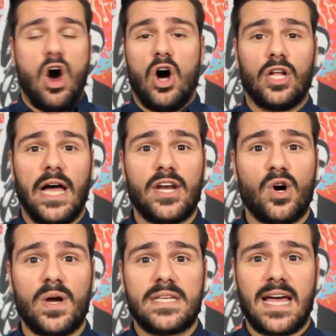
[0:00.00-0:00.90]
All I
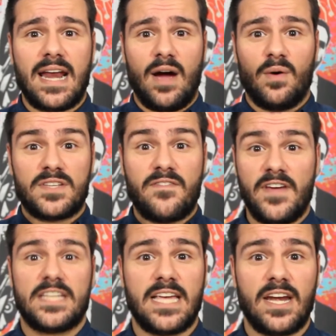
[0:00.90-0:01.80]
know is that I was
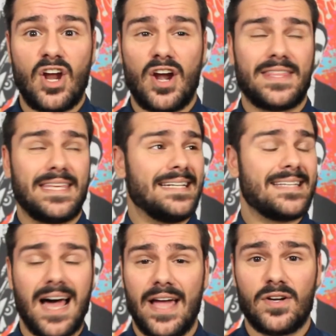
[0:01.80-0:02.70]
fixated on it the
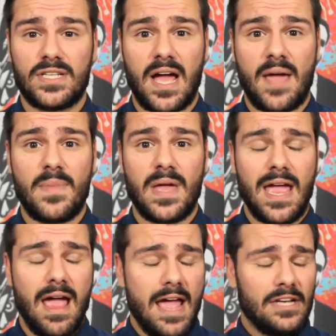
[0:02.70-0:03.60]
entire time.
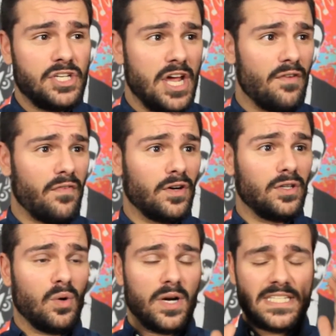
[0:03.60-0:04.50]
Jennifer
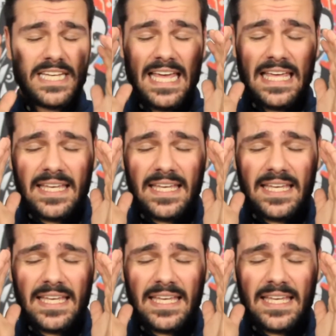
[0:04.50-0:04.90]
Lawrence